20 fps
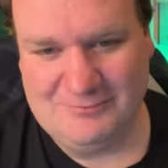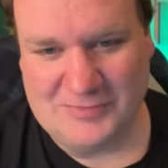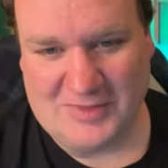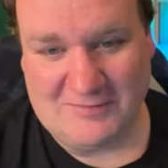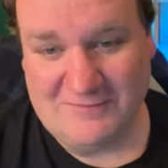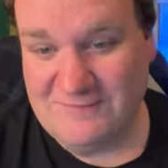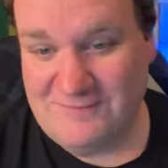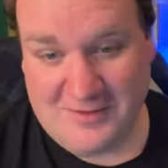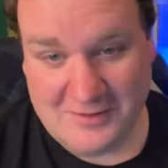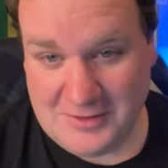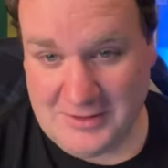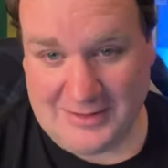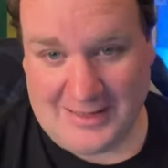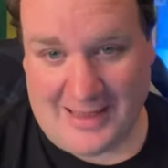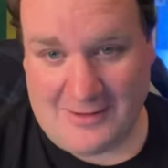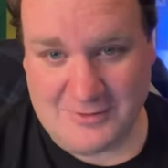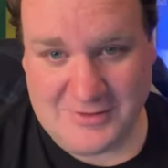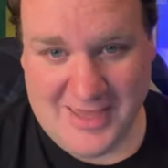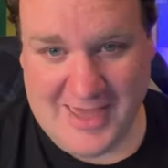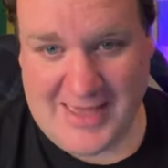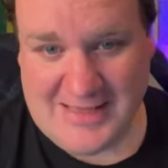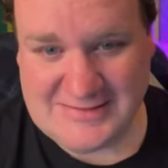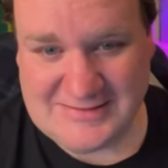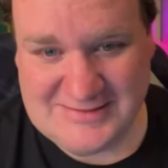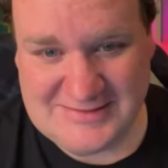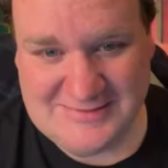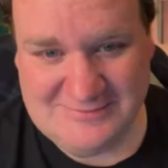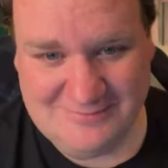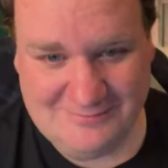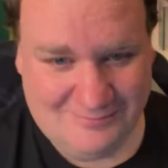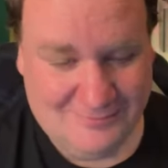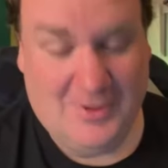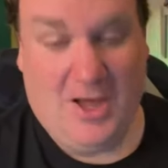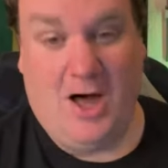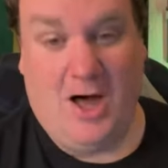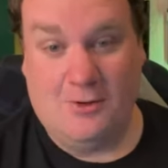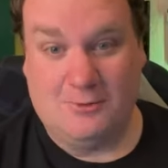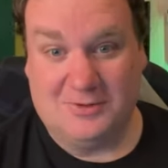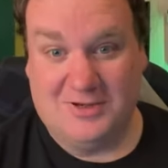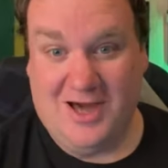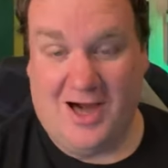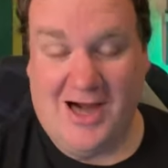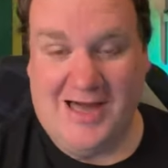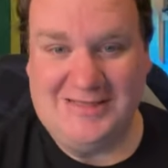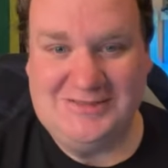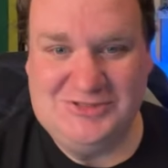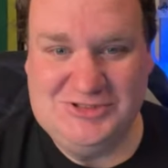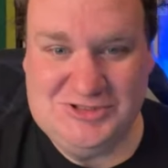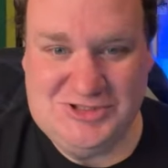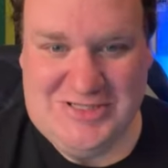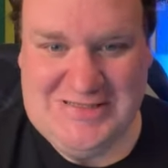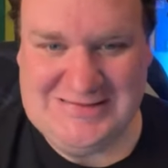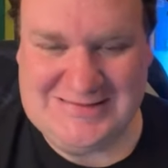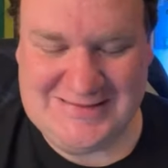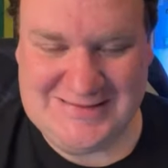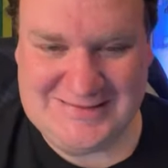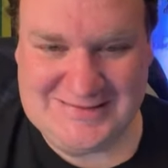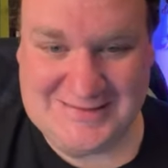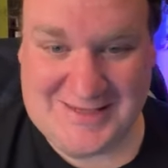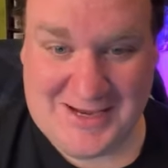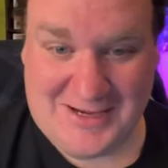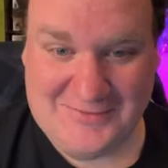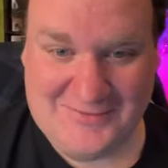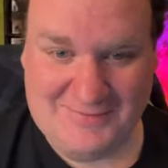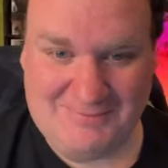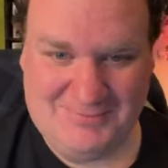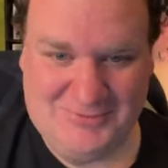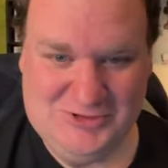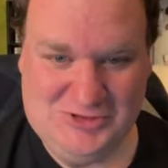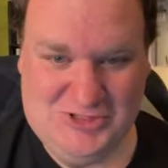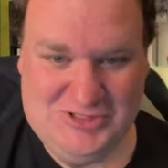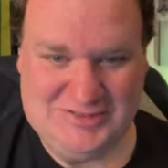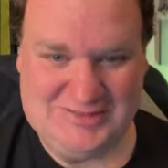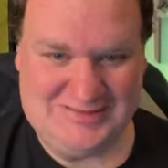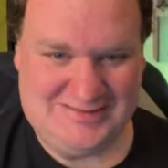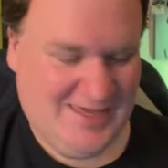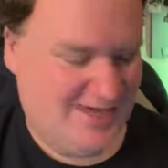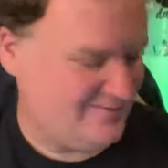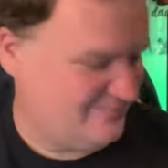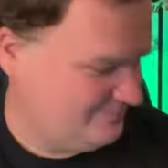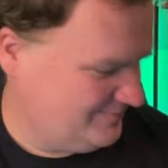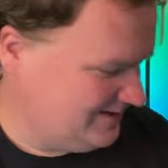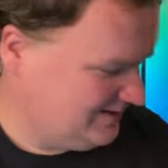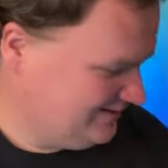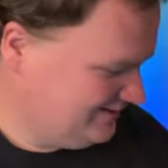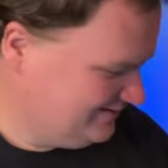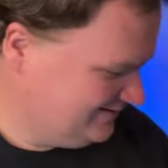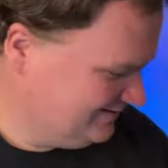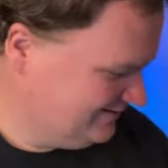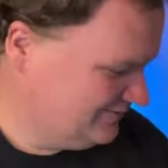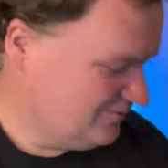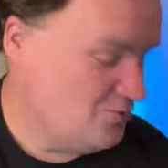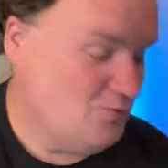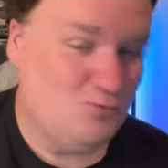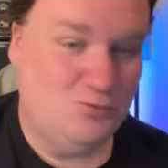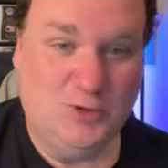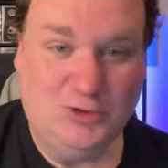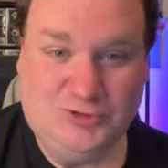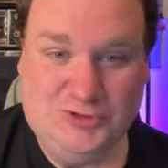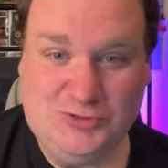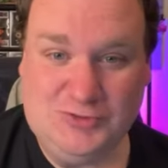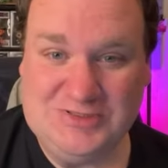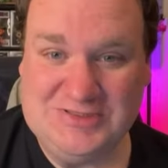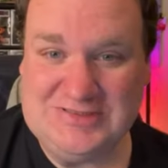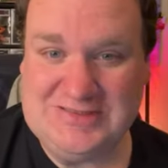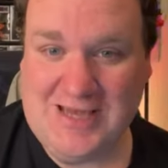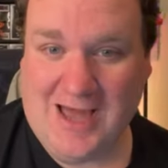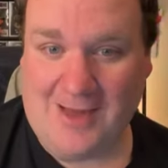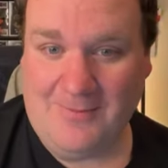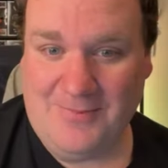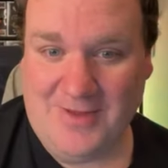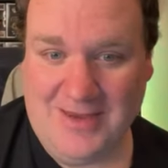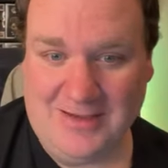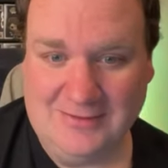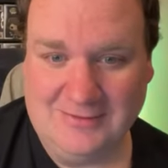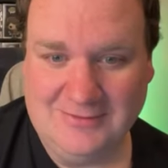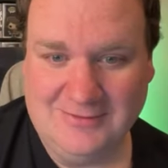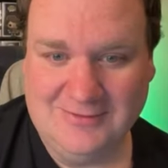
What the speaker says: Very loud cats. Oh, God. Jesus. Scared the bejesus out of me. Would you stop it?